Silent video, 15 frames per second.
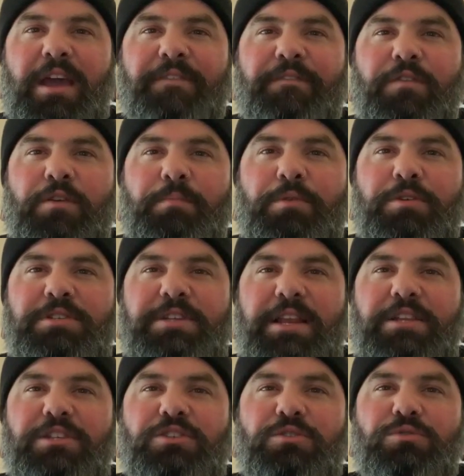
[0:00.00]
effort
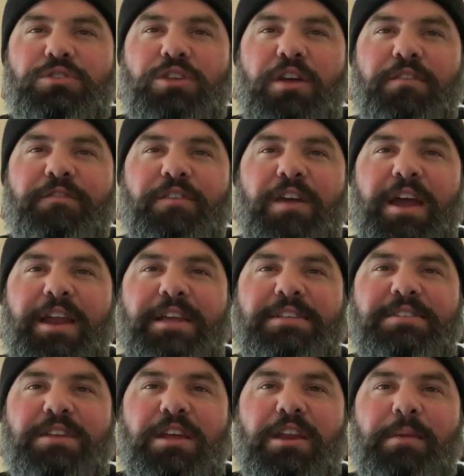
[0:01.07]
percentage used on Friday,
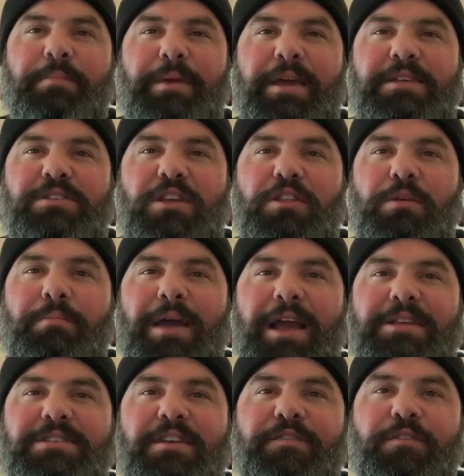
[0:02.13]
Sunday based on the
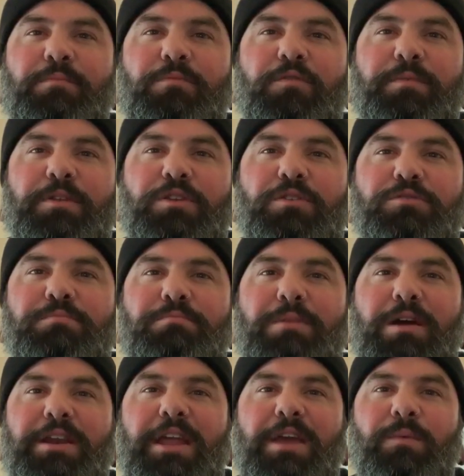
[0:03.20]
max effort movement used
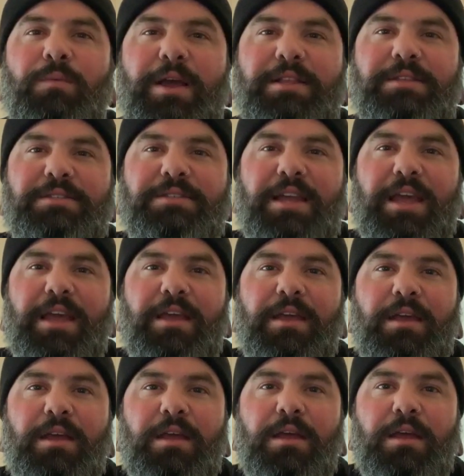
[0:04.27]
Monday, Wednesday?
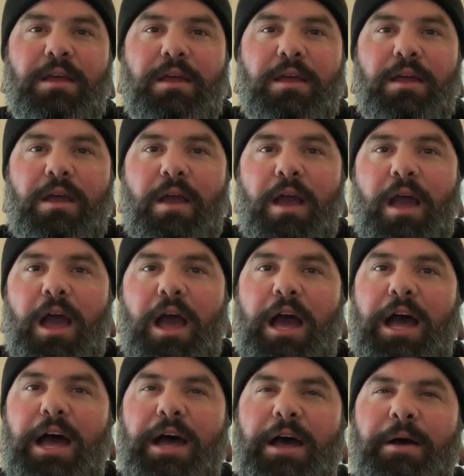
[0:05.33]
So
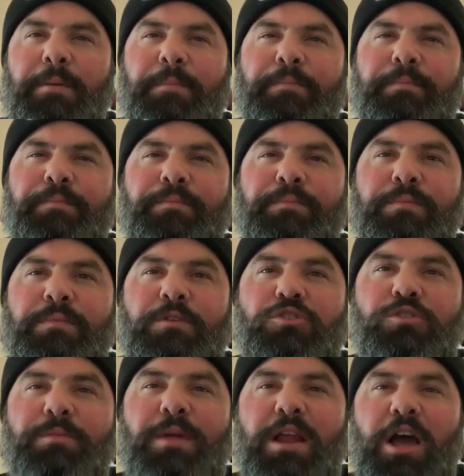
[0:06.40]
I'm
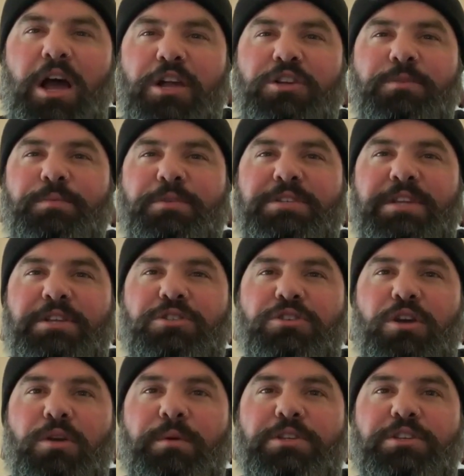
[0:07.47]
not 100%
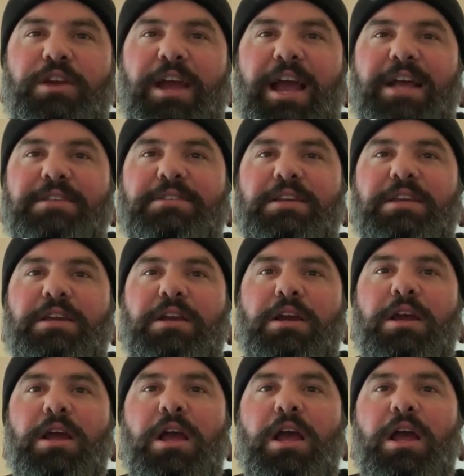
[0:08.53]
sure on what you're asking here.